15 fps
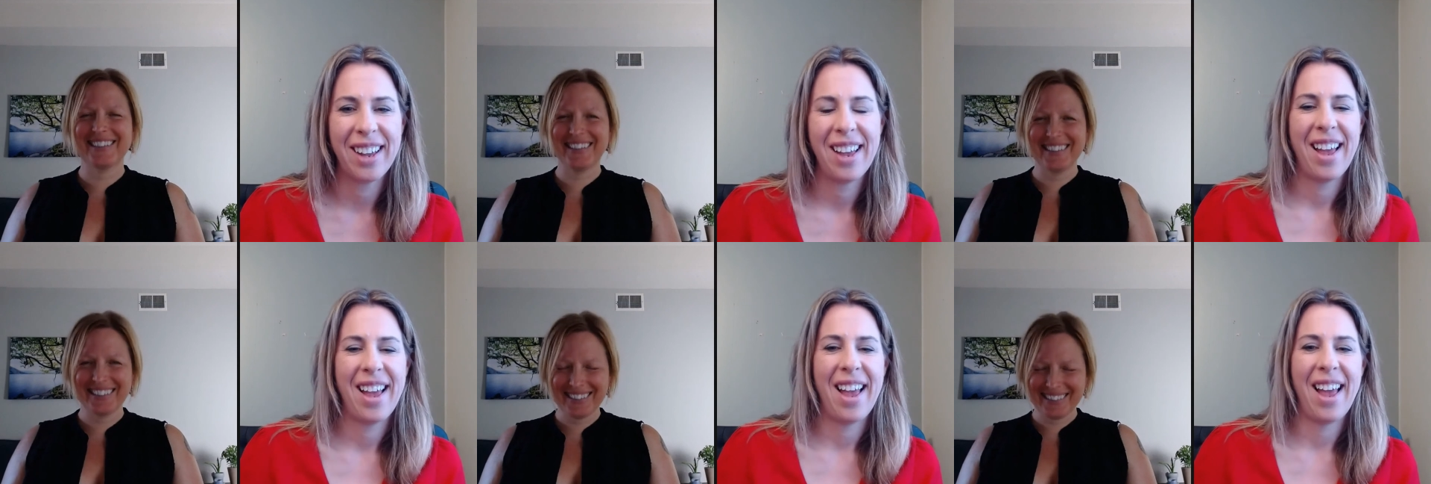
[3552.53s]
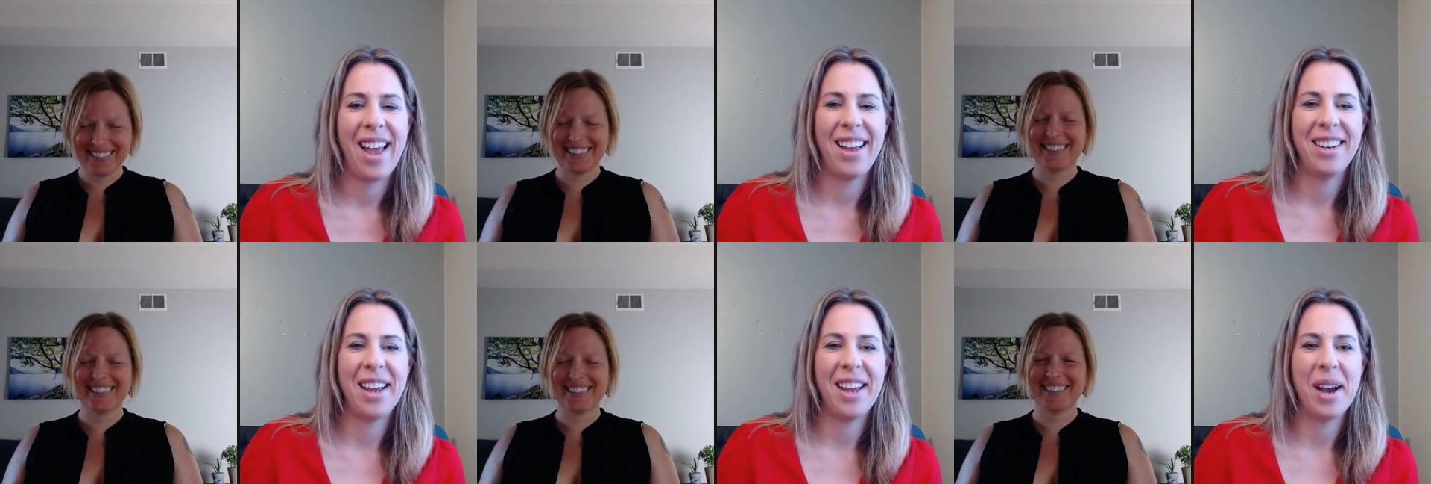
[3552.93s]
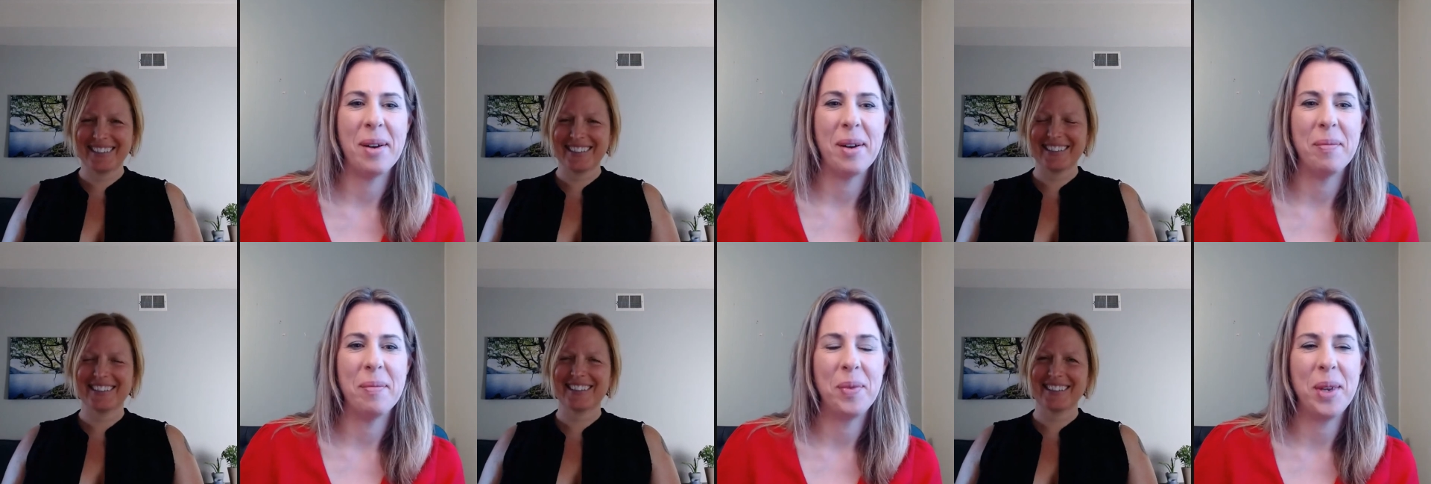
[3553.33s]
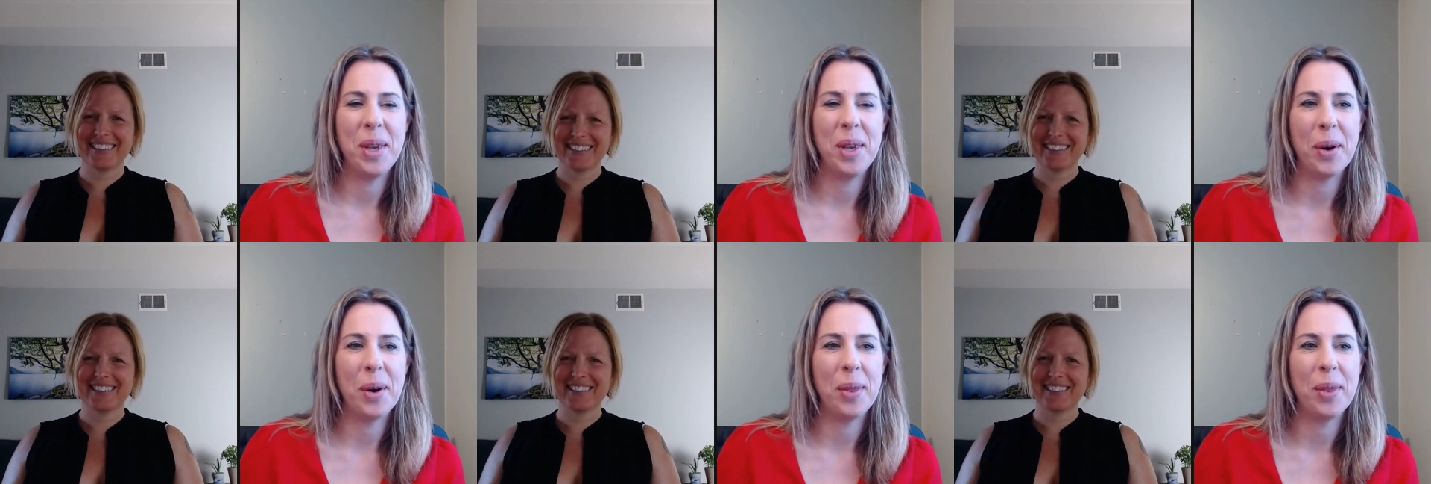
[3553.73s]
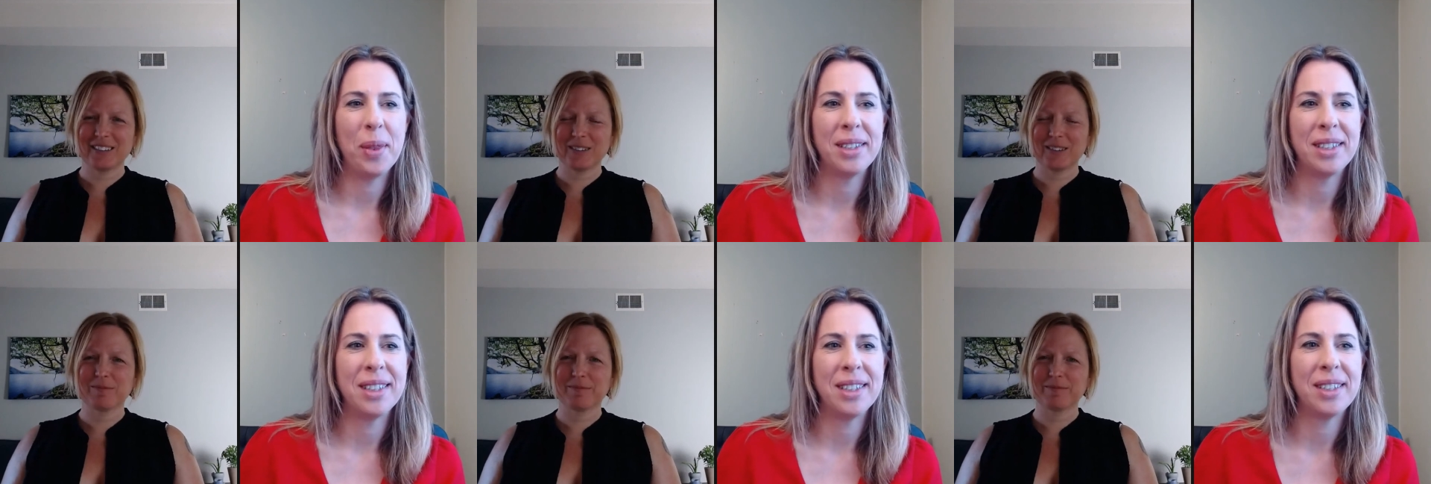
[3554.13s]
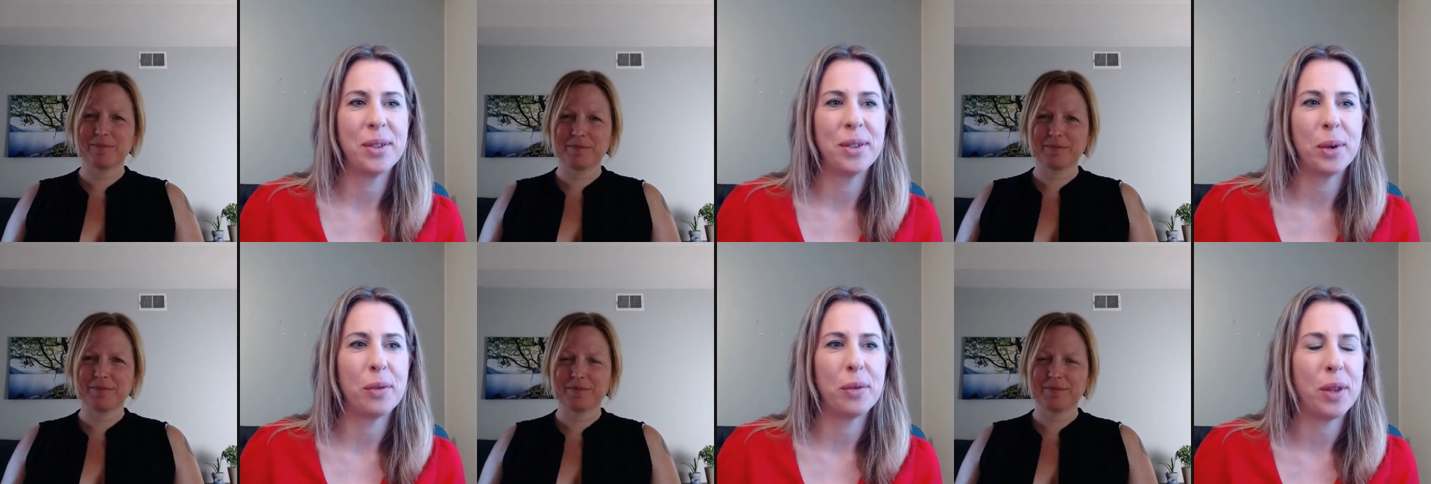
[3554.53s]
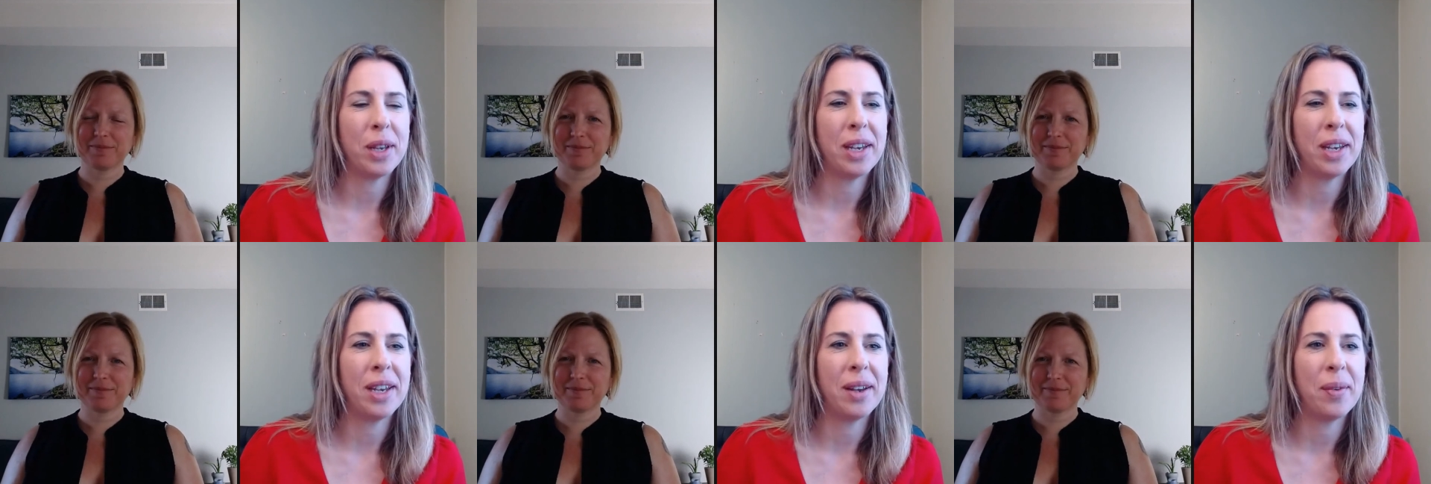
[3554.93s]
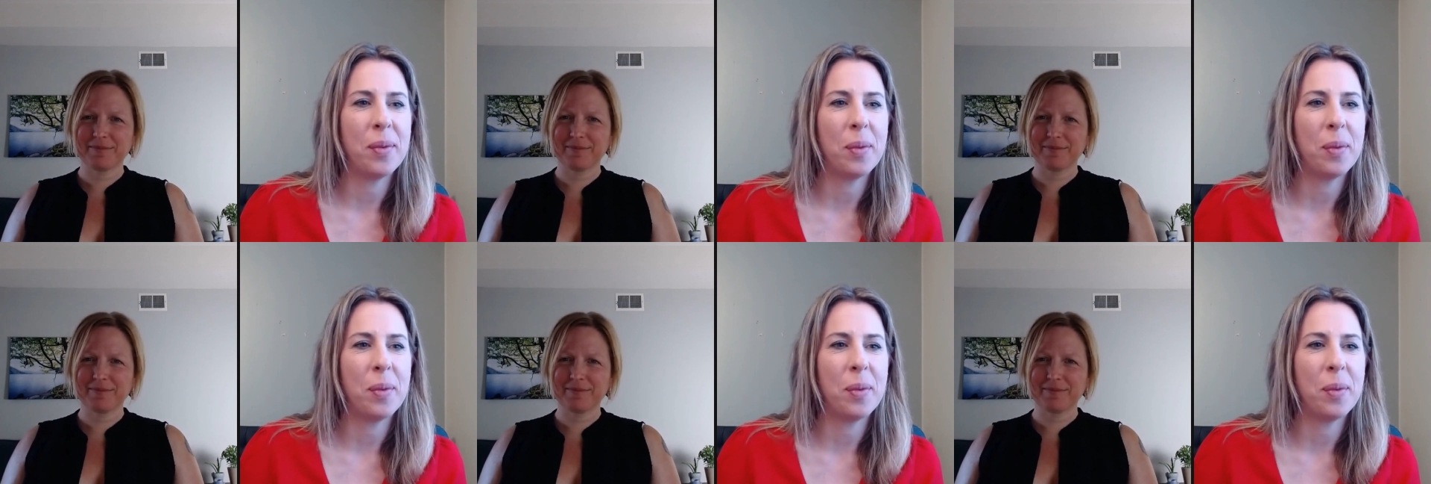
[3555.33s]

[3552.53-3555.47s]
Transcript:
Speaker 1: and um, you know, this is sort of the